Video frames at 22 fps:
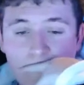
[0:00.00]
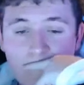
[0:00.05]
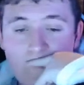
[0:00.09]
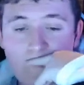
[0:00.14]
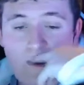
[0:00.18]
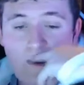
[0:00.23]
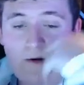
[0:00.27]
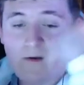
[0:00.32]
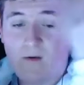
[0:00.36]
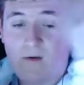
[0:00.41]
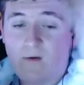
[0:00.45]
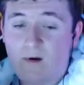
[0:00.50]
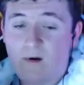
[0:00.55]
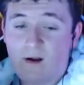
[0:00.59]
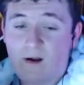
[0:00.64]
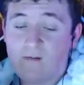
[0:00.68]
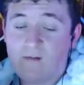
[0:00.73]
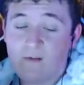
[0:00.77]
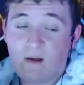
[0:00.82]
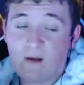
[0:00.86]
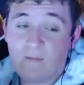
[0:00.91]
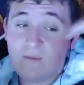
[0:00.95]
Oh, URI
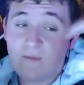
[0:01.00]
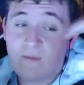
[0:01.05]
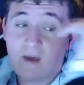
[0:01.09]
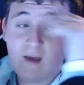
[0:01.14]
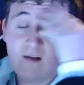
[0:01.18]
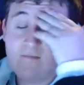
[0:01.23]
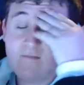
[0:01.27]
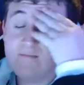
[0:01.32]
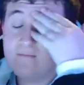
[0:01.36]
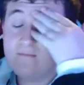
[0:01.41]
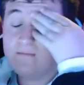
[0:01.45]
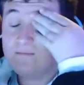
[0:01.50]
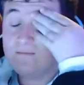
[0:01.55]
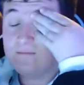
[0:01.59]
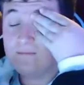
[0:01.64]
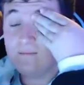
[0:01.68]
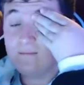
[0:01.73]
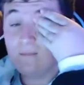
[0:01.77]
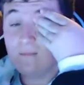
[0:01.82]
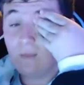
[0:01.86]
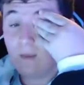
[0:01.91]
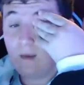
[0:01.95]
is not bad.
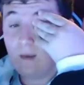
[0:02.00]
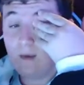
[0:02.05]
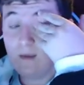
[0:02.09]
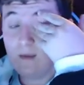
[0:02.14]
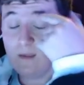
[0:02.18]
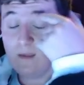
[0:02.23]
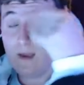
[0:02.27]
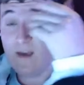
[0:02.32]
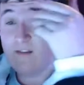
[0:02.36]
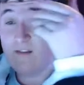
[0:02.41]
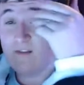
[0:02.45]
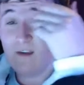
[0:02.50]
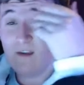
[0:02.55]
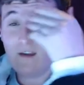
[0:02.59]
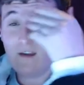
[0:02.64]
I actually